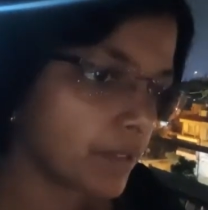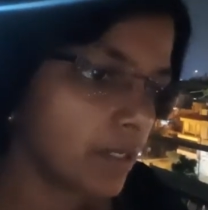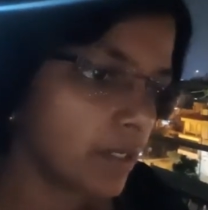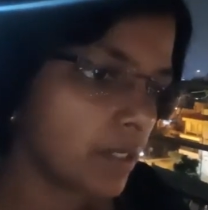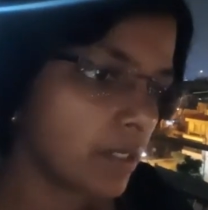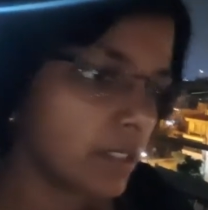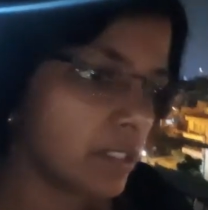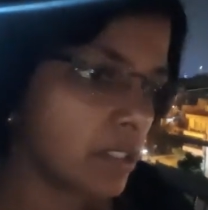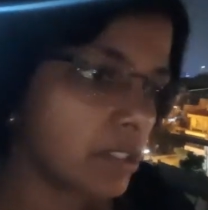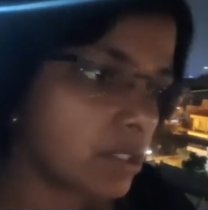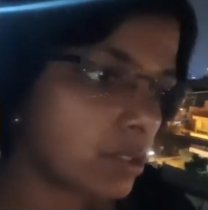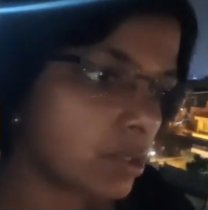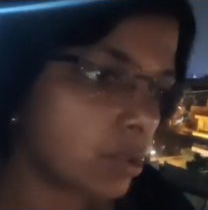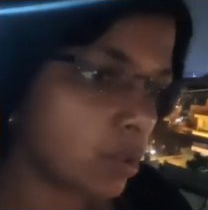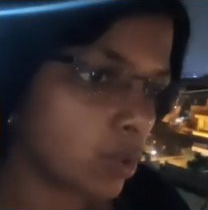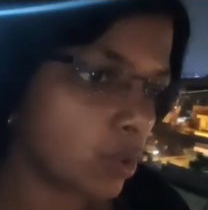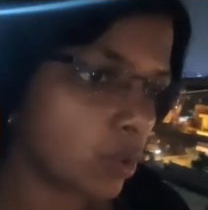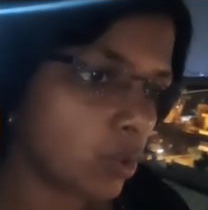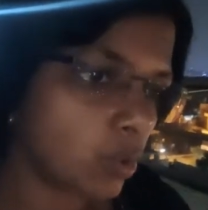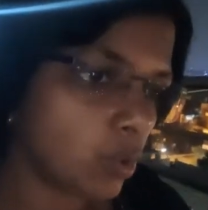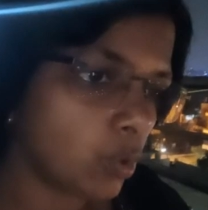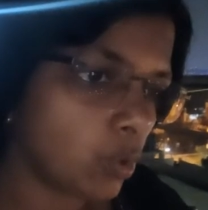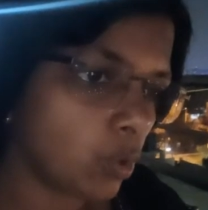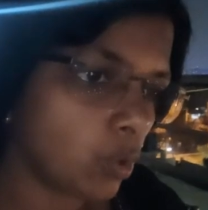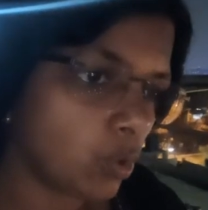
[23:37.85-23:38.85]
So
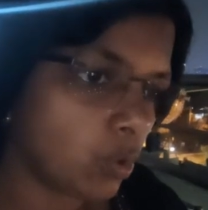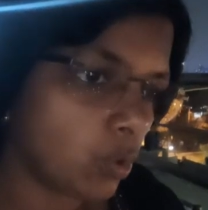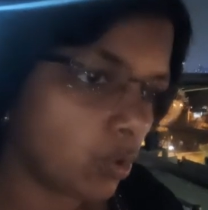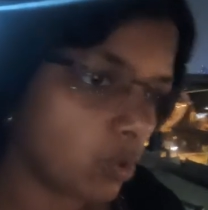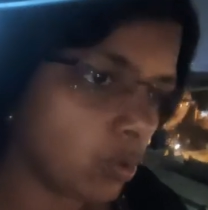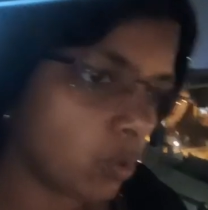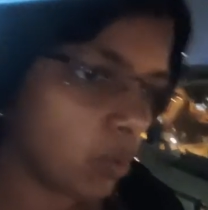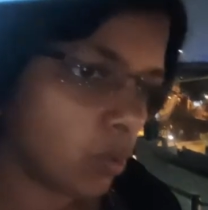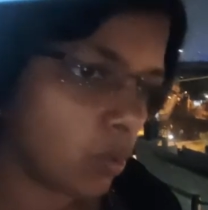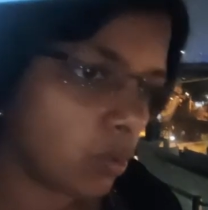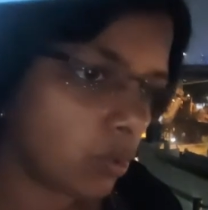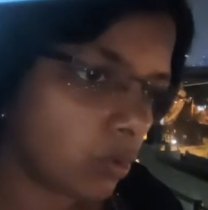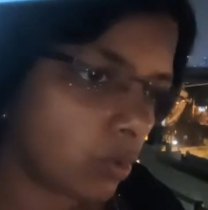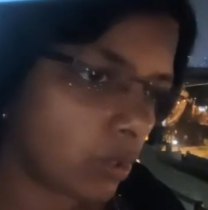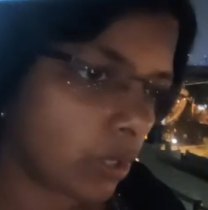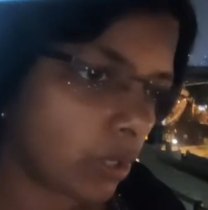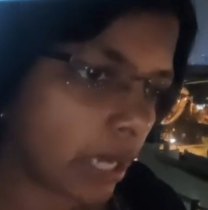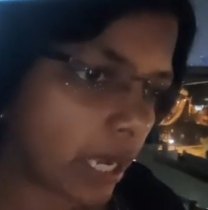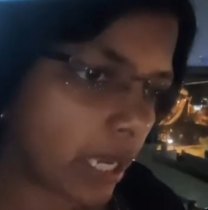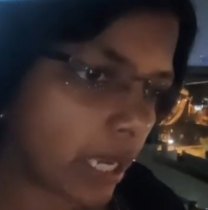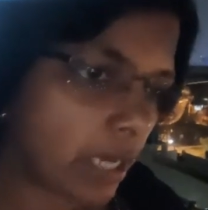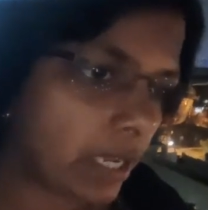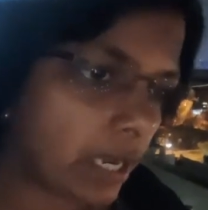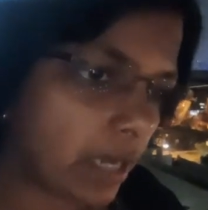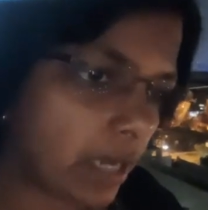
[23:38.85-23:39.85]
I'll
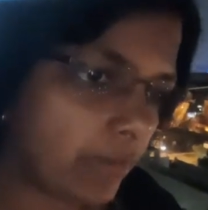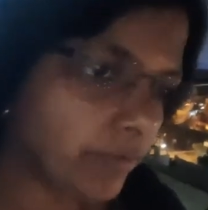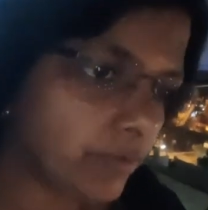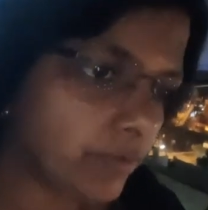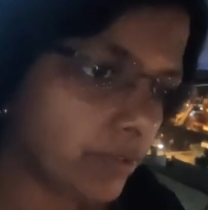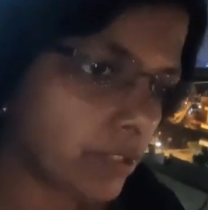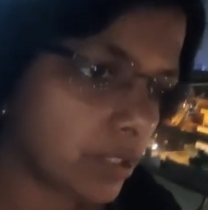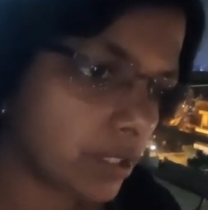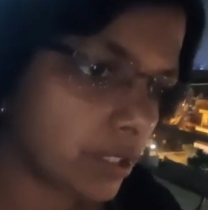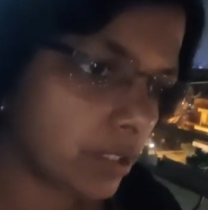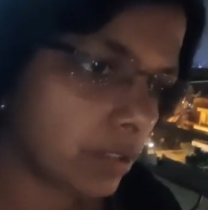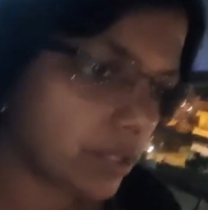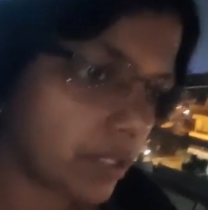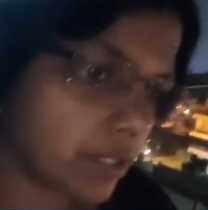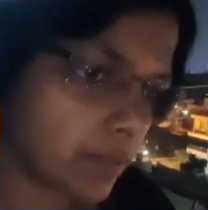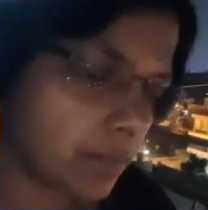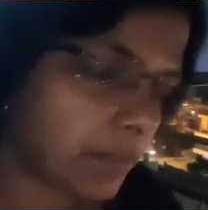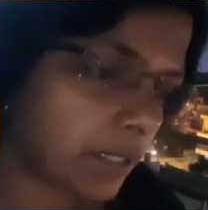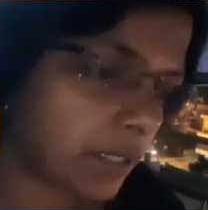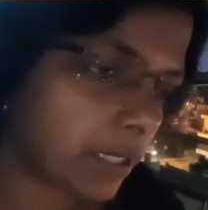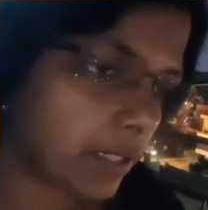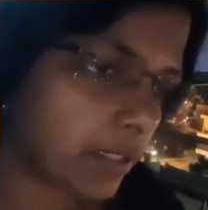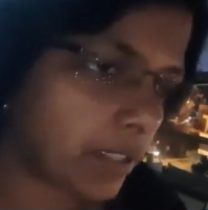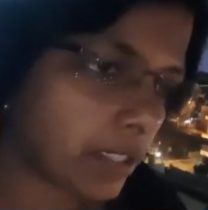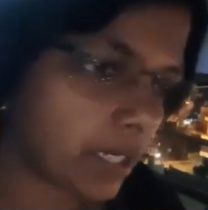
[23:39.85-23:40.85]
have to sing them
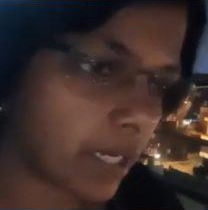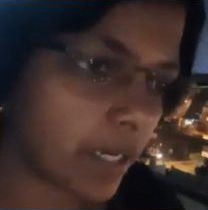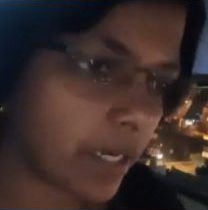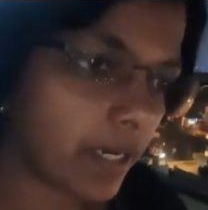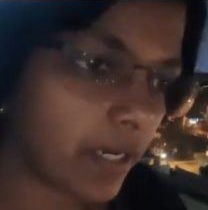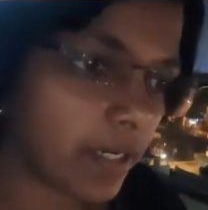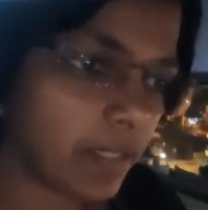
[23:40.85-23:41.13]
again,